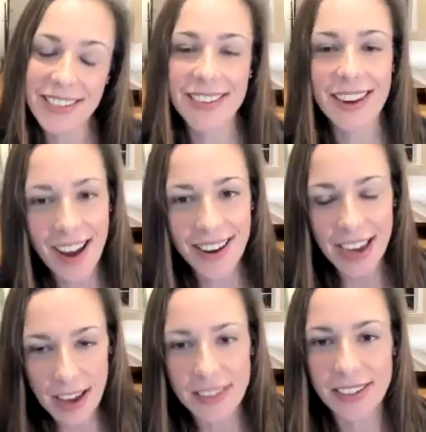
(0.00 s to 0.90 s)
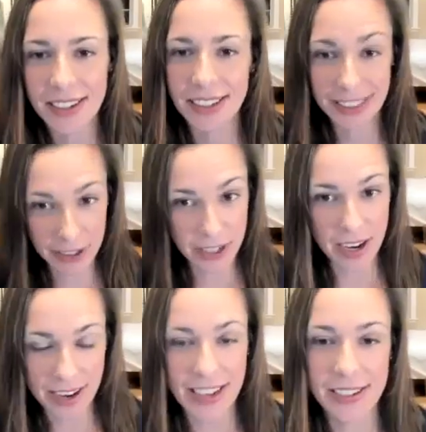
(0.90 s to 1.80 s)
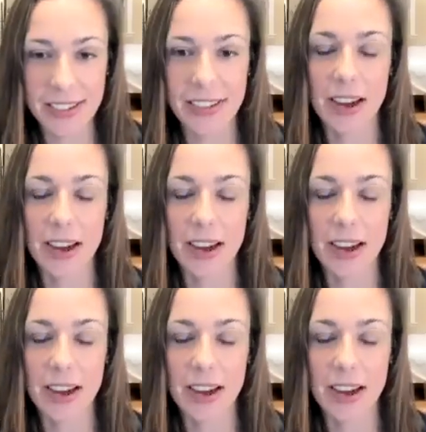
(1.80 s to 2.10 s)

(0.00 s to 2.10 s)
not as clear cut as